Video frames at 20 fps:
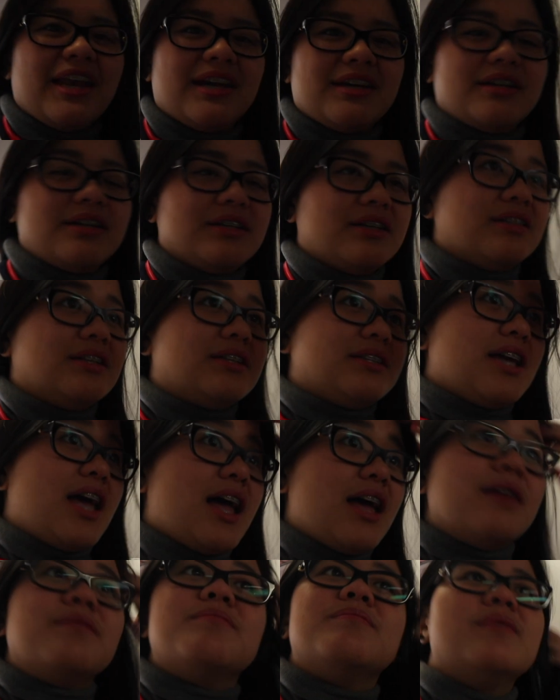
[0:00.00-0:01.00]
at the
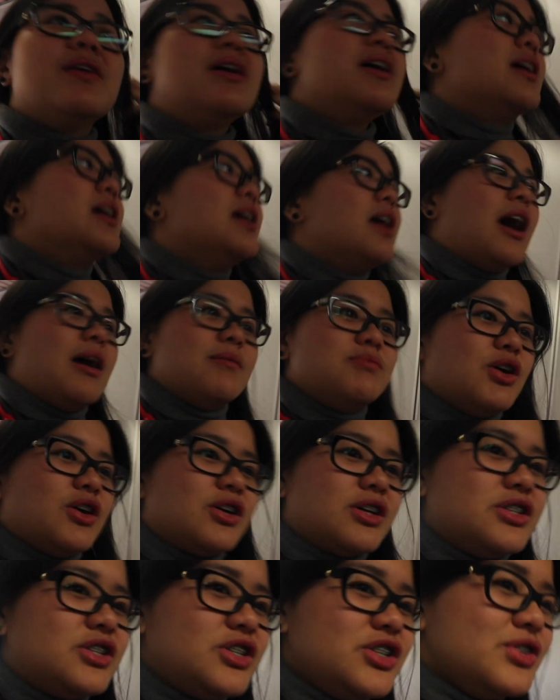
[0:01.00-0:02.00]
time I'm
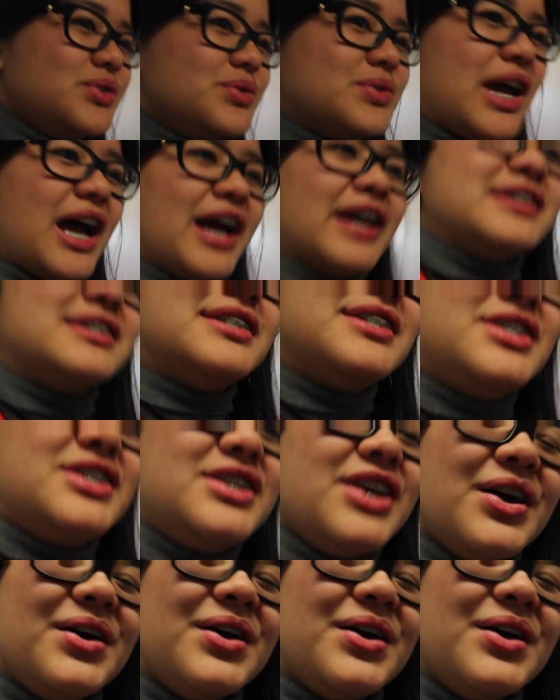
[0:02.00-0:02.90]
talking to you guys.